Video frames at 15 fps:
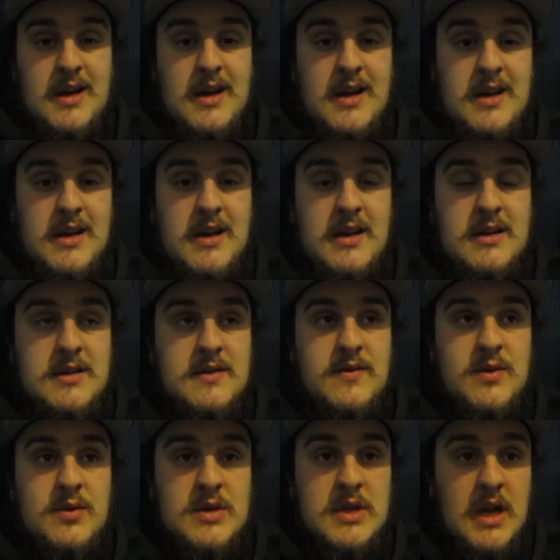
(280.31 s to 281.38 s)
and
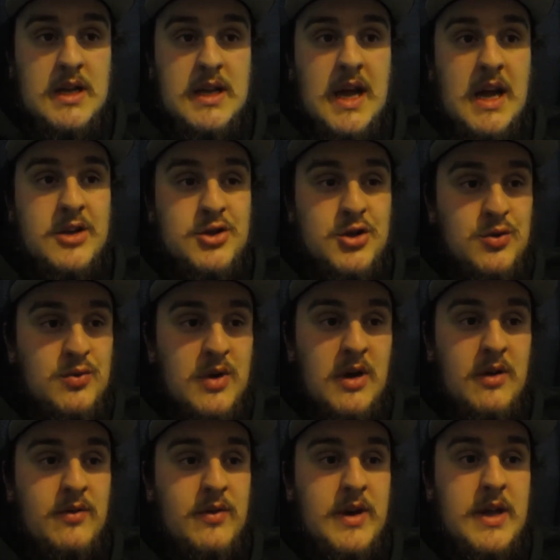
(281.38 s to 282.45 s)
foods like that.
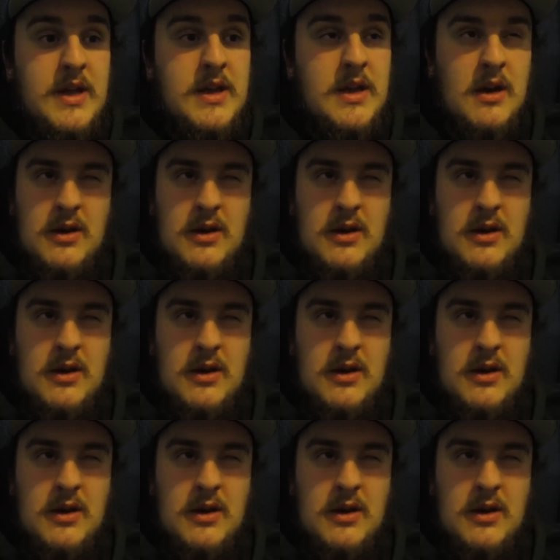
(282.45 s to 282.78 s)
Tuna for Ethan.